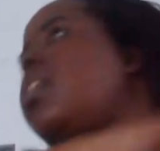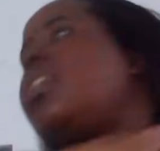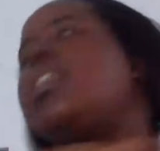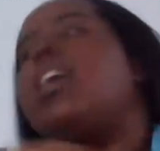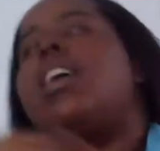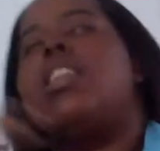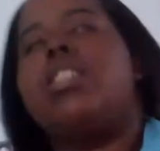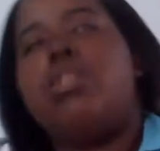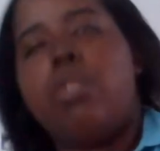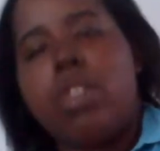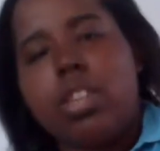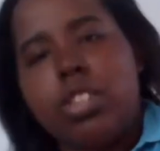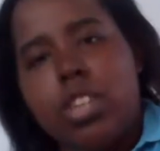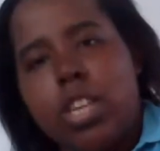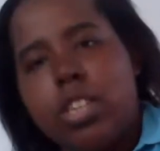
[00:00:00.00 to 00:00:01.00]
they
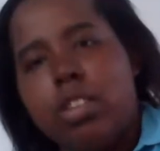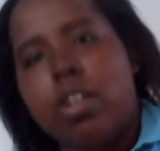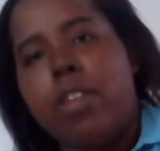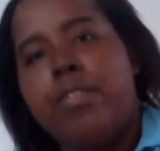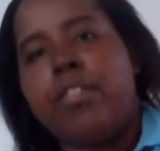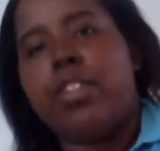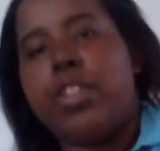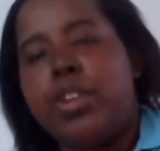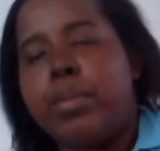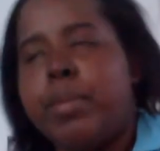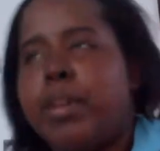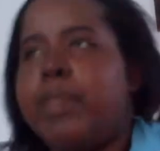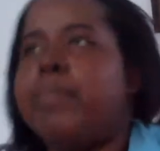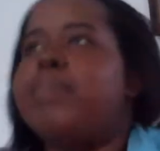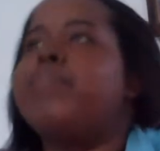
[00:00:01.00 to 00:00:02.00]
escorted Johnny off a little
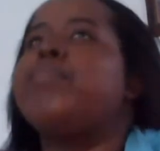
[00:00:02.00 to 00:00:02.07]
bit.